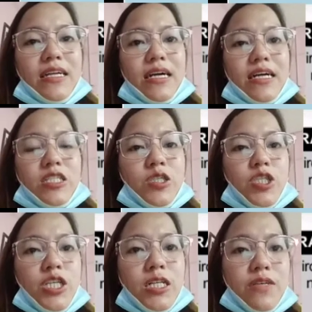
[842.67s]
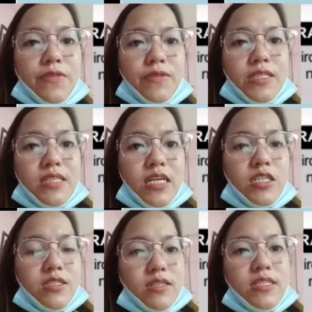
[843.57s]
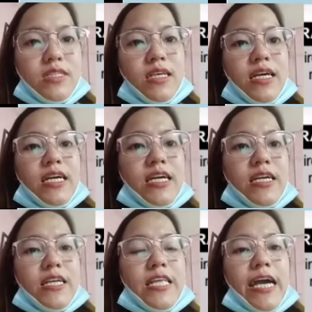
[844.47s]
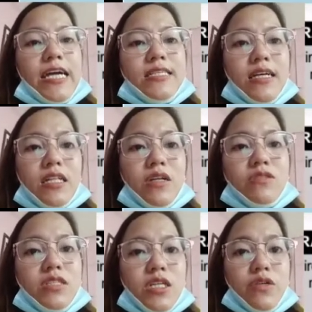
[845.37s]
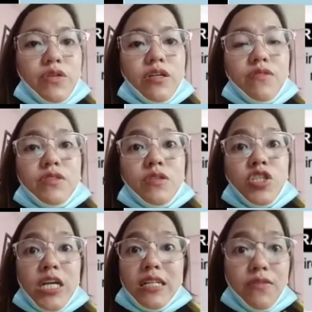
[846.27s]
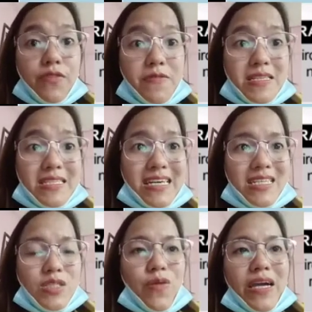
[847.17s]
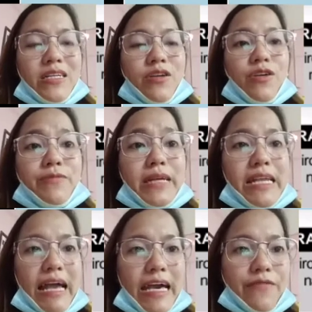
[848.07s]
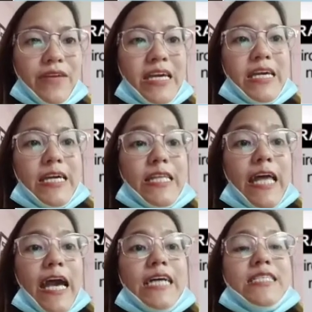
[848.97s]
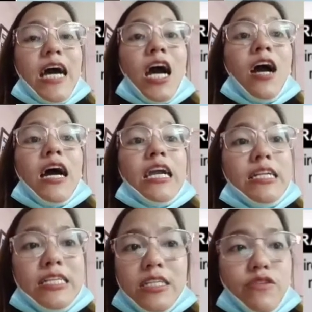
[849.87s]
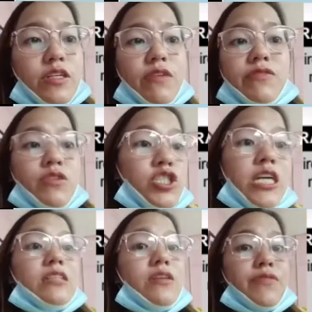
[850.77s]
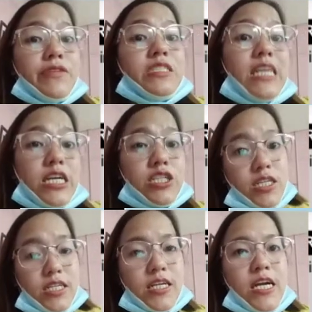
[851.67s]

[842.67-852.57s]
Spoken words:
the social differentiations, it has a low degree of social differences, while in urban life, it has a high degree of social differentiation.